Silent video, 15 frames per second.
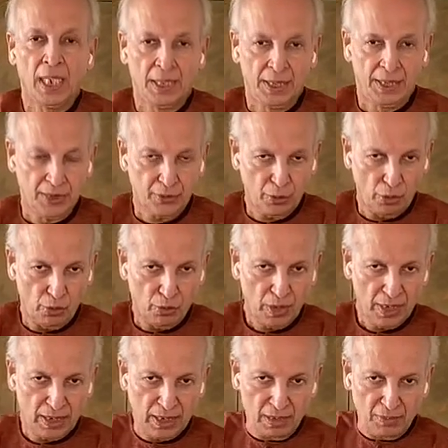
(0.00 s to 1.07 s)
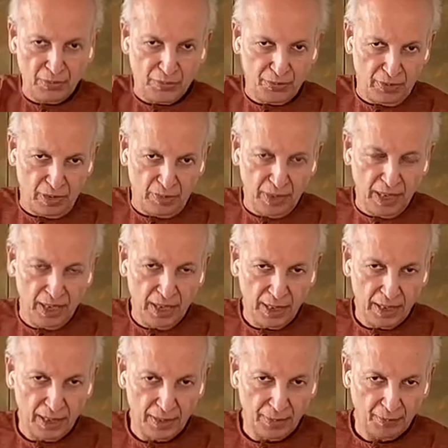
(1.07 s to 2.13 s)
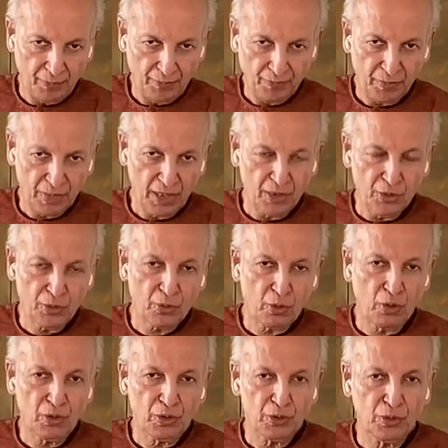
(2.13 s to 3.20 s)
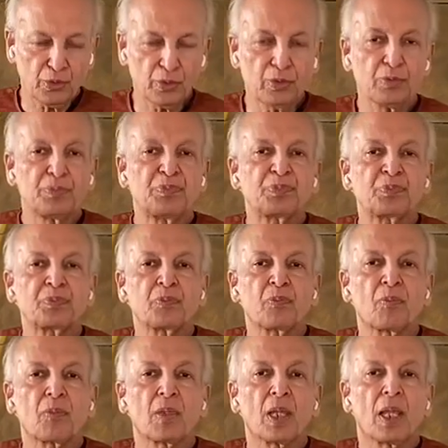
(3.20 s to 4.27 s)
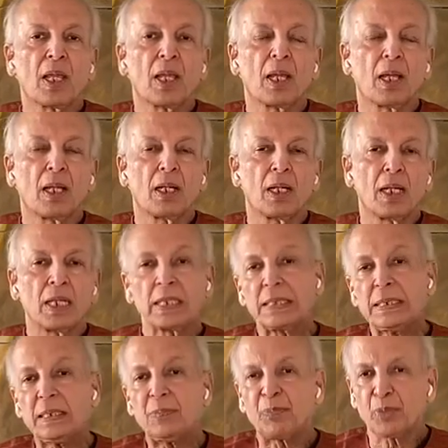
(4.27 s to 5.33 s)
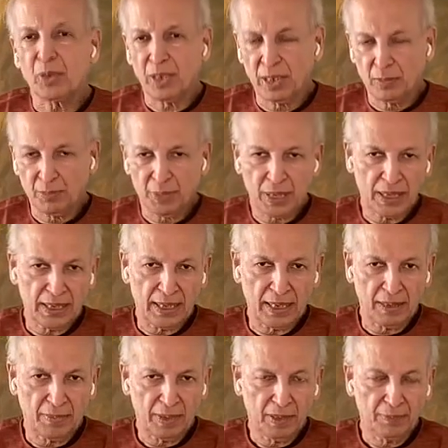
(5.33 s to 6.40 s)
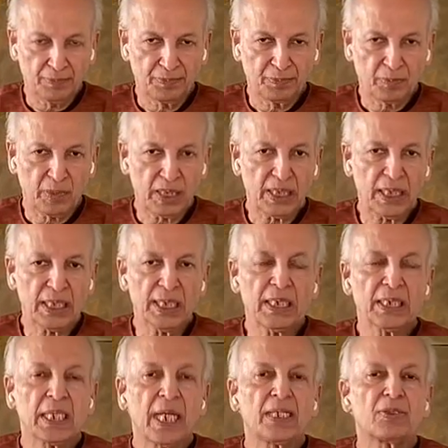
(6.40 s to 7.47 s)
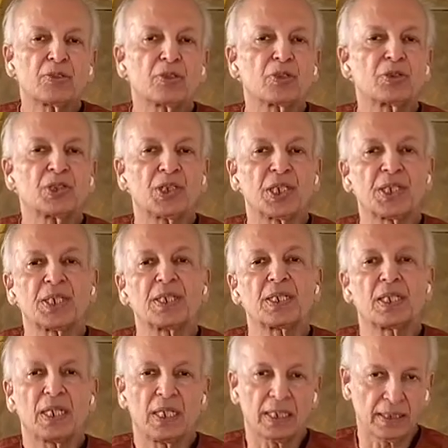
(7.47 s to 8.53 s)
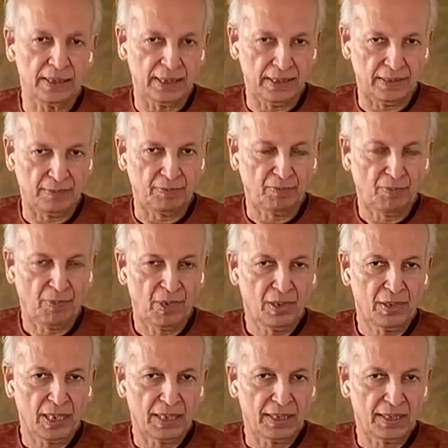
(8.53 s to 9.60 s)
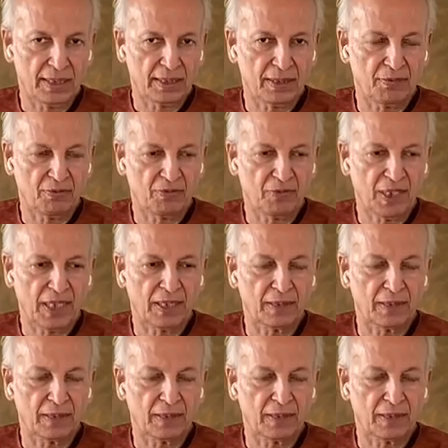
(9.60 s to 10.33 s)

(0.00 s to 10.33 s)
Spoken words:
This aura comes from, it is called your Agni Pradhan Pranayama. It ignites your Jathar Agni, digestive fire.